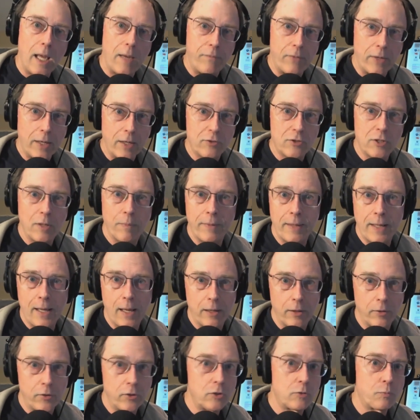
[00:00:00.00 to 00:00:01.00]
If you get something
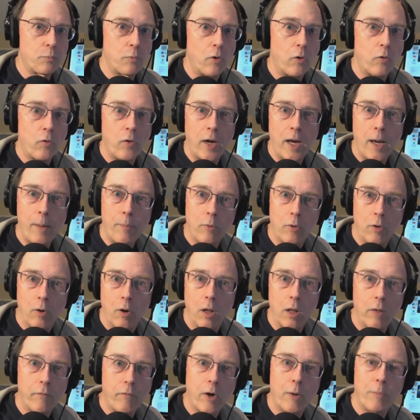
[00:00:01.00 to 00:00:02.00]
out of this program
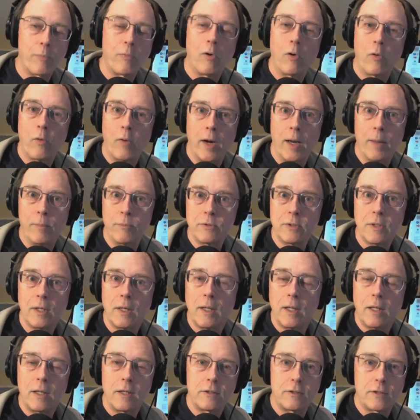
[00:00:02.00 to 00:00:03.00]
or all of our programs,
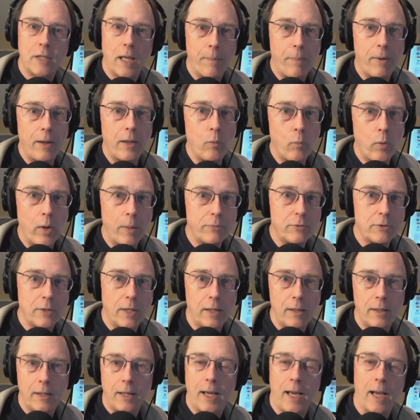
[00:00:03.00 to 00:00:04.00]
stop by the
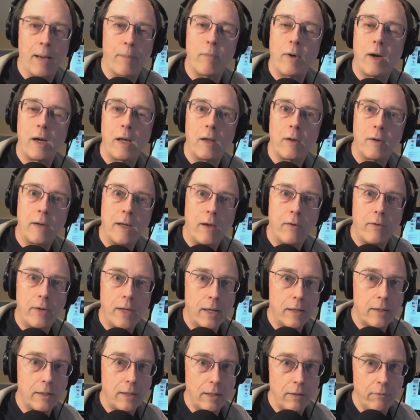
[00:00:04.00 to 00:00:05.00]
website
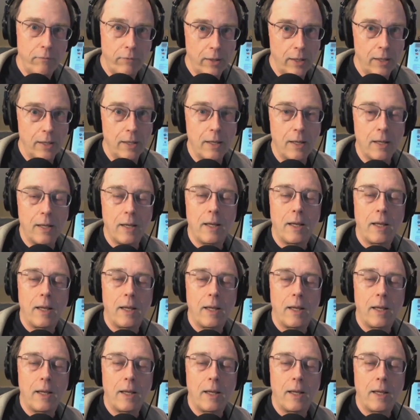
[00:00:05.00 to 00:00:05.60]
hamradionow.tv